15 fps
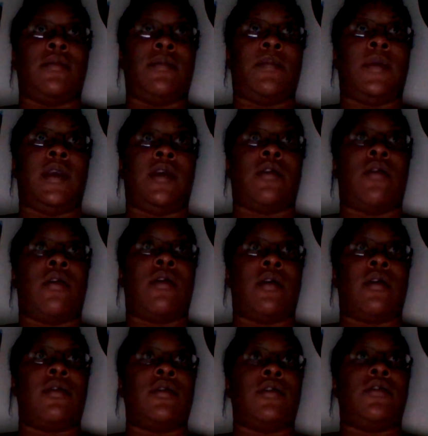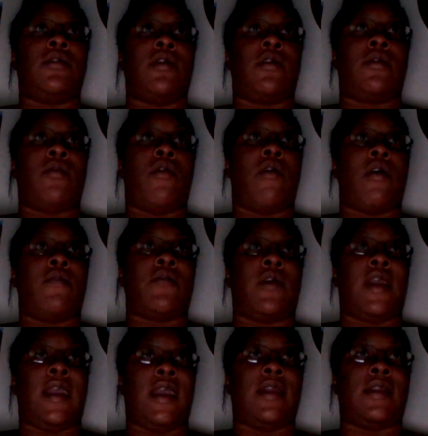being called, you know, off or
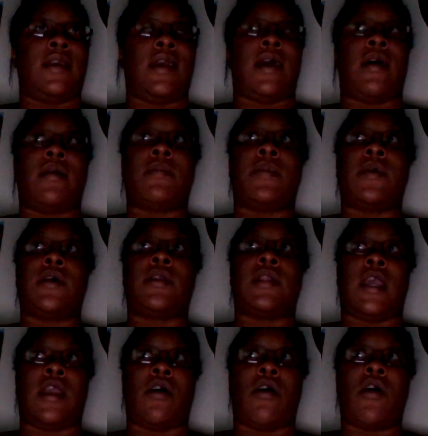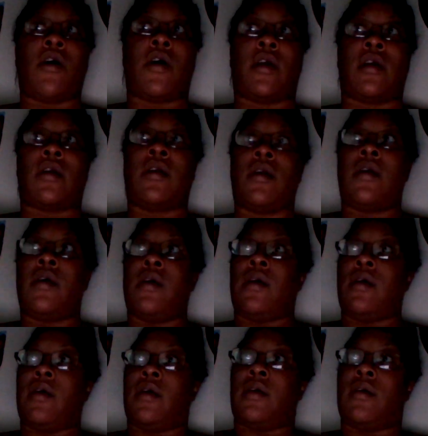handicapped, but they are.
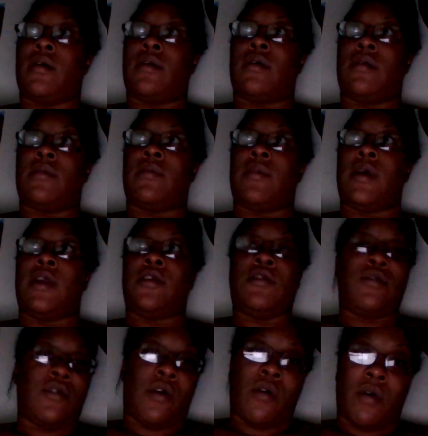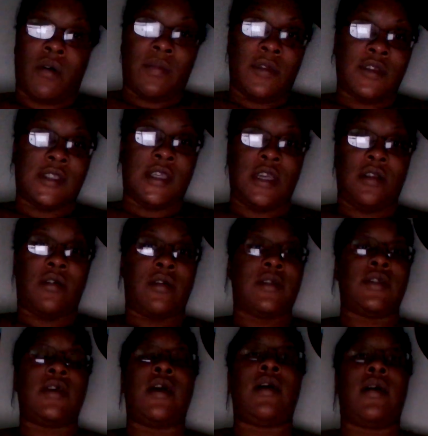Um, and you know them, you see it all the
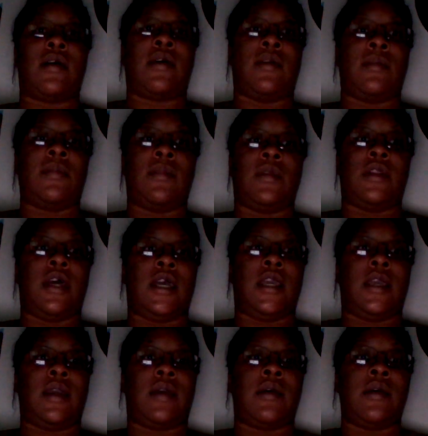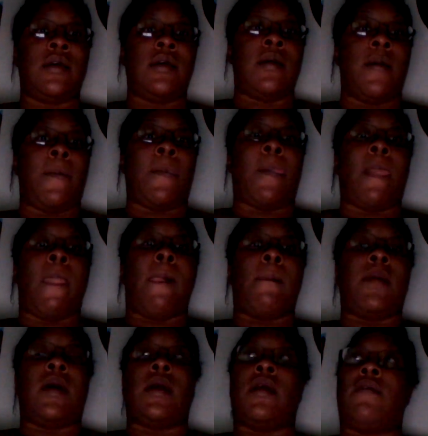time. Like,
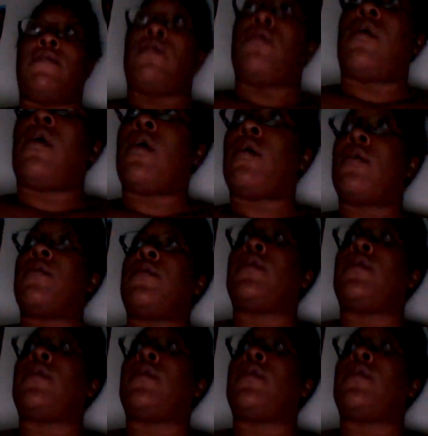but if you off,